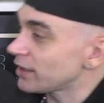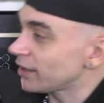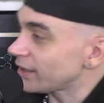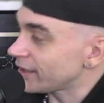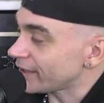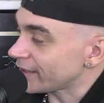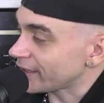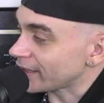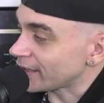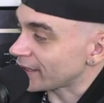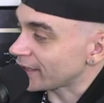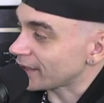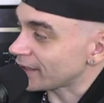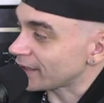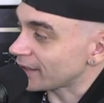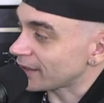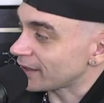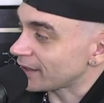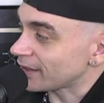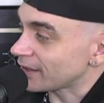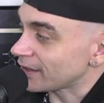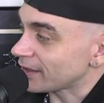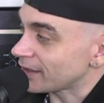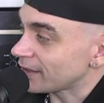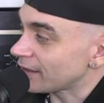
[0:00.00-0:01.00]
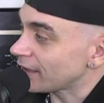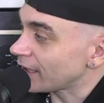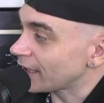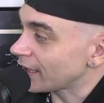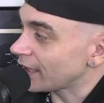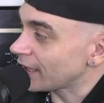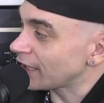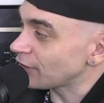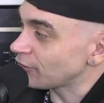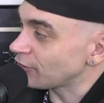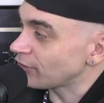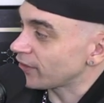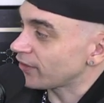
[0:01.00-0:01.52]
like a like, oh.
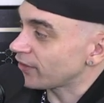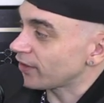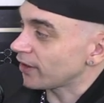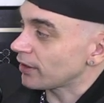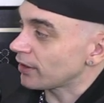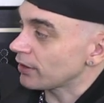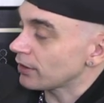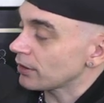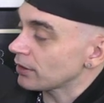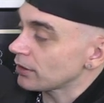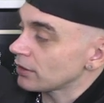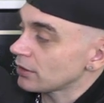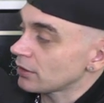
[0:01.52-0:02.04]
like electric sound.